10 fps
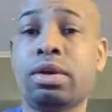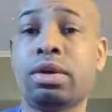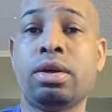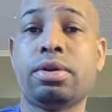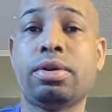
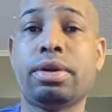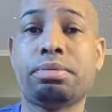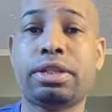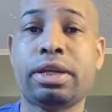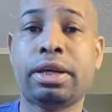You know what I'm
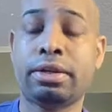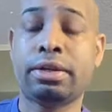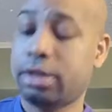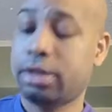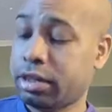saying?
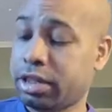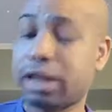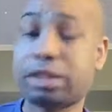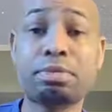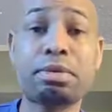Shout out
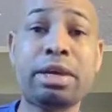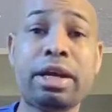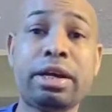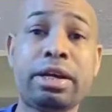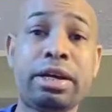to my
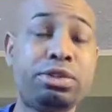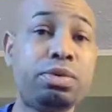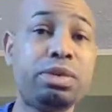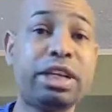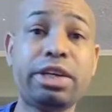man New
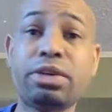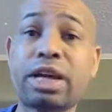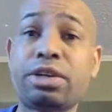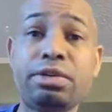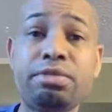Legal. Got a
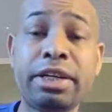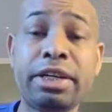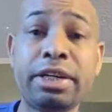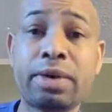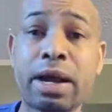new
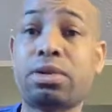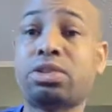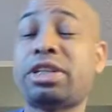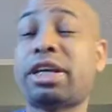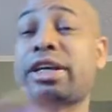video out. Go
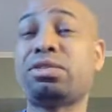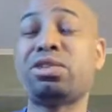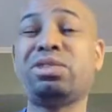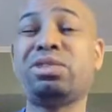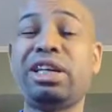check out New
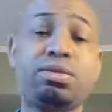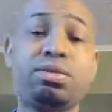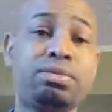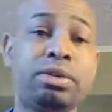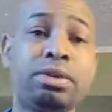Legal.
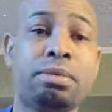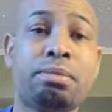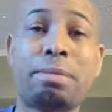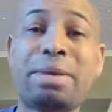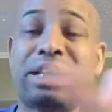My
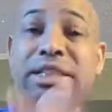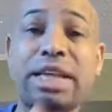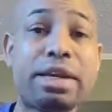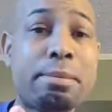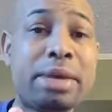man
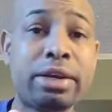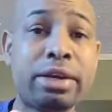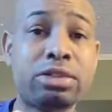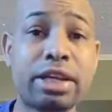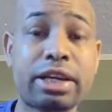Sega Man. Go
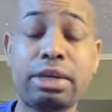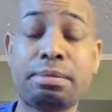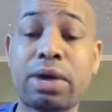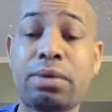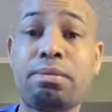check him out.